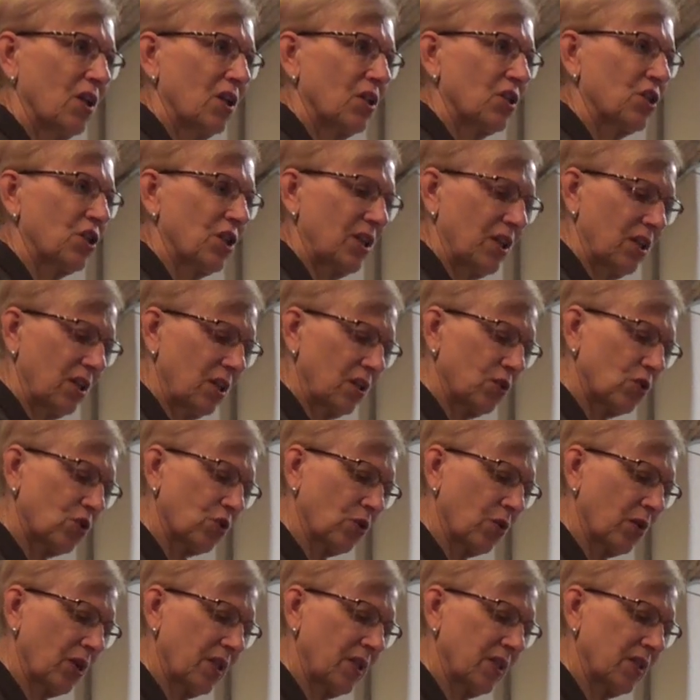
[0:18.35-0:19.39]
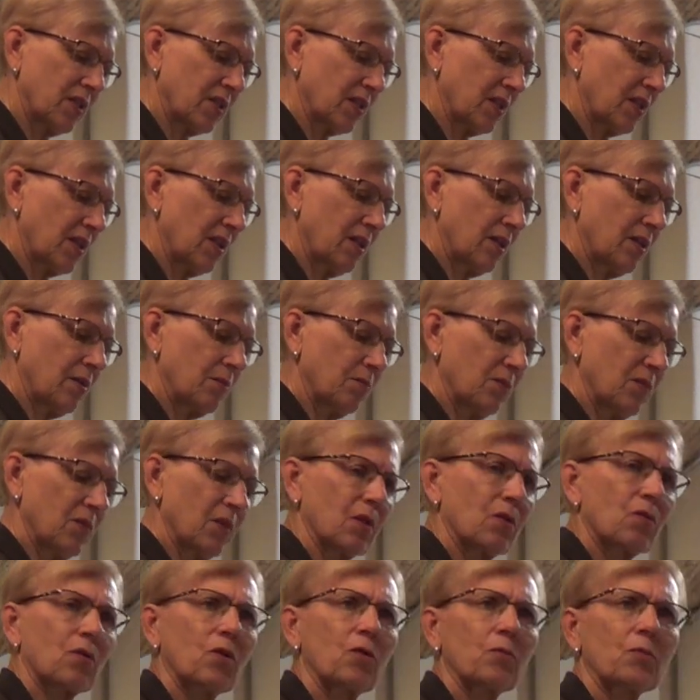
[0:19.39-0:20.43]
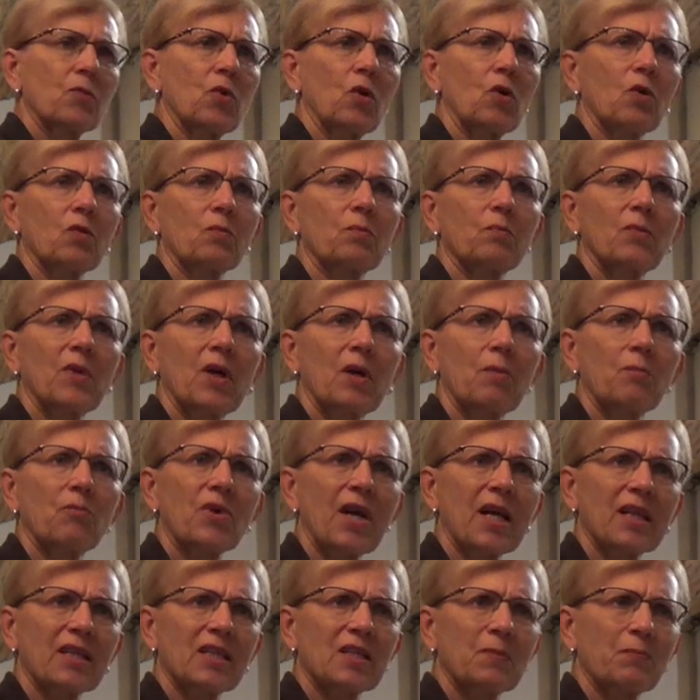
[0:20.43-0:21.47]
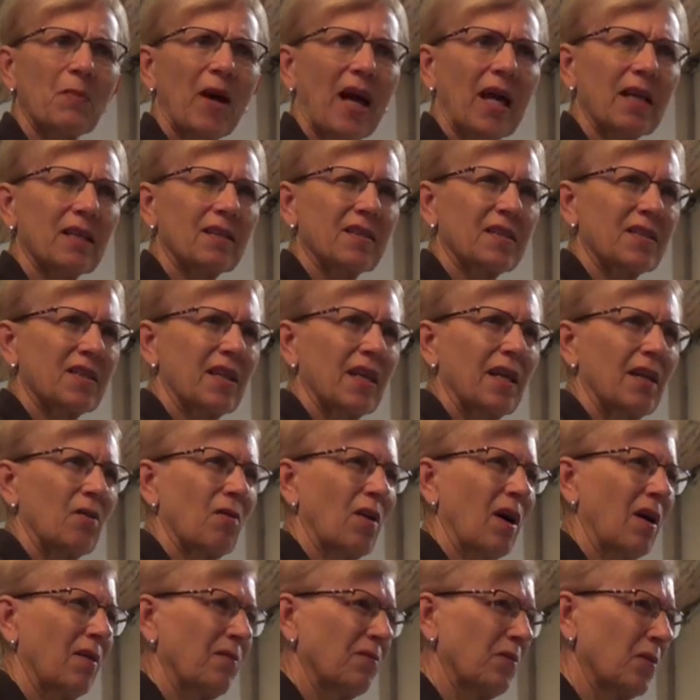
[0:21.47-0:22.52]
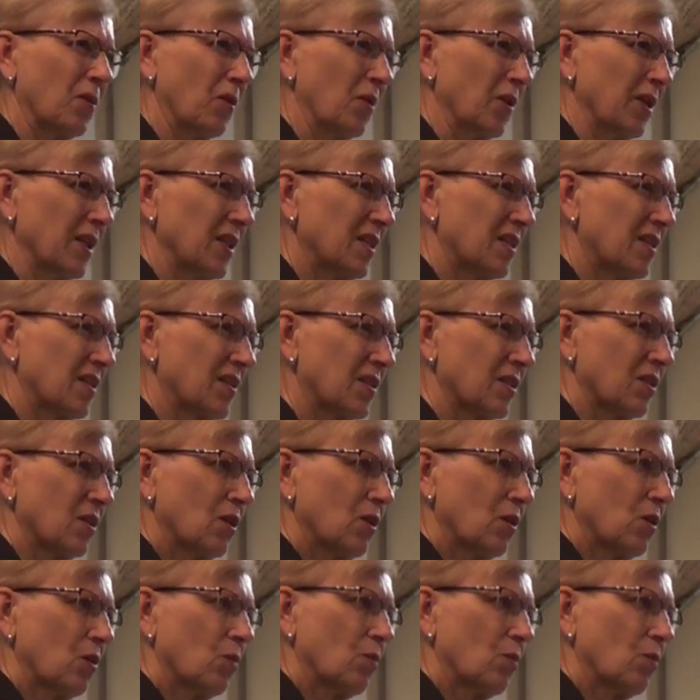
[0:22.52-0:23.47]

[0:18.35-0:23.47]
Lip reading: she joined a group called Brexpats Hear Our Voice,